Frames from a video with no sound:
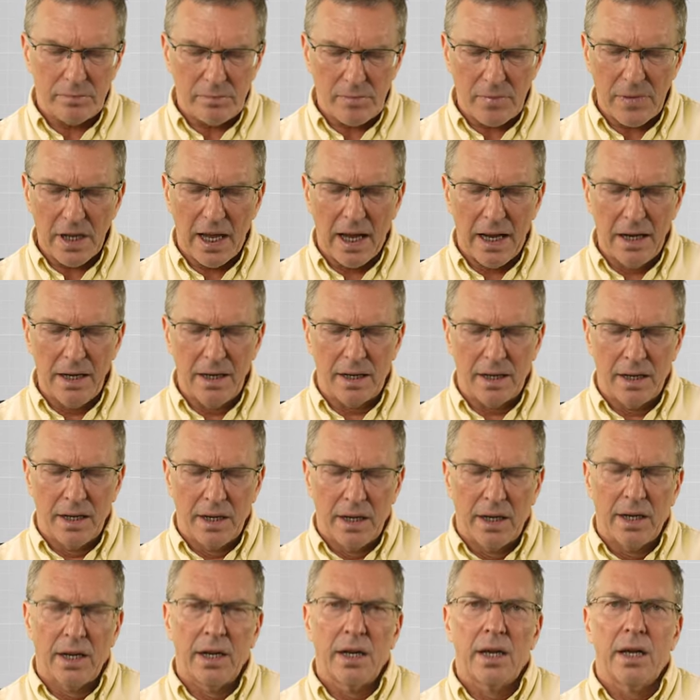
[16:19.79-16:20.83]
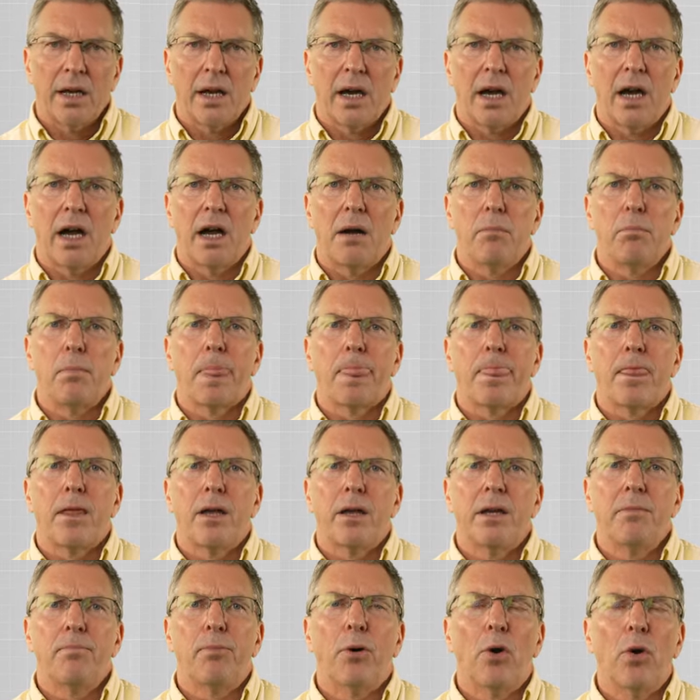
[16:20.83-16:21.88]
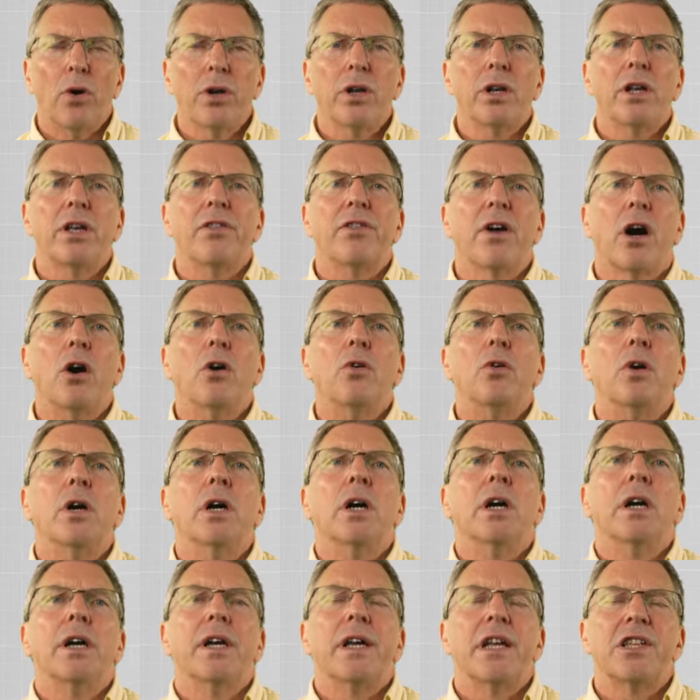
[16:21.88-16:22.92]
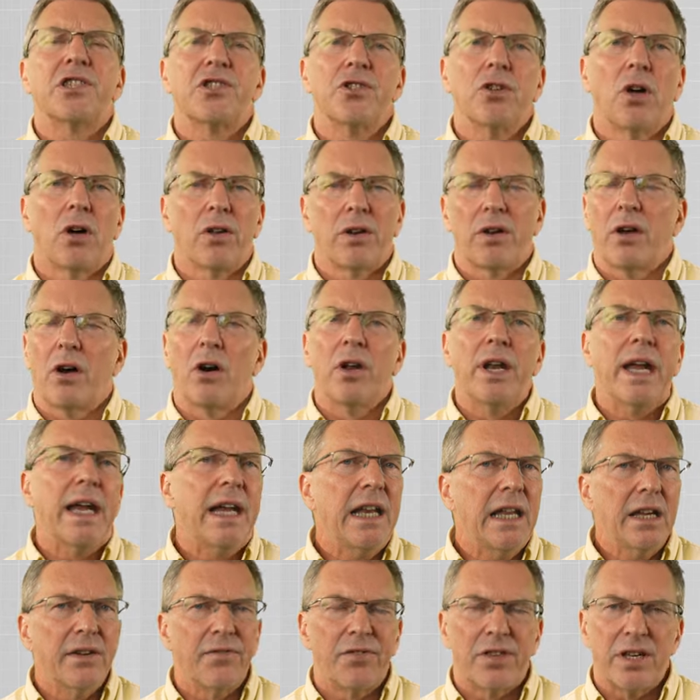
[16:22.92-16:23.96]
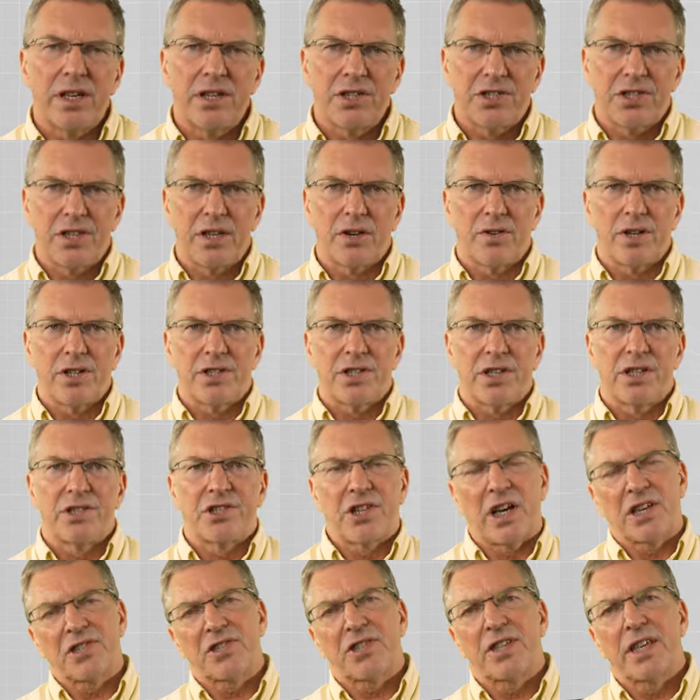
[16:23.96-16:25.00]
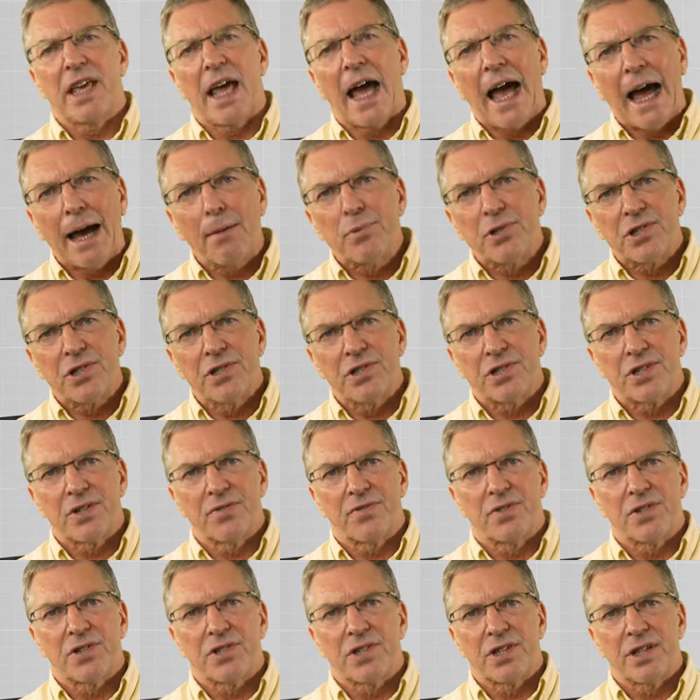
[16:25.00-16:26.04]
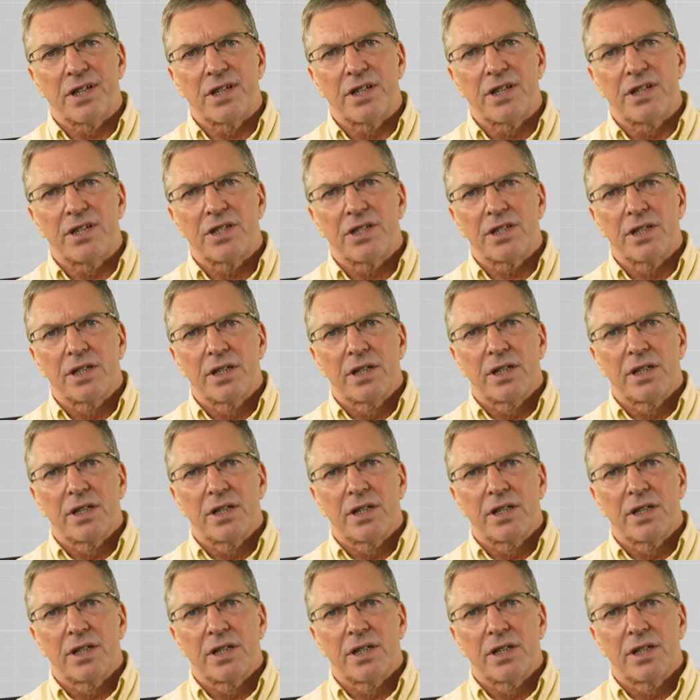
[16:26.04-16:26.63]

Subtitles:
And importantly, though, it's not on any of these theories just the absence of disease.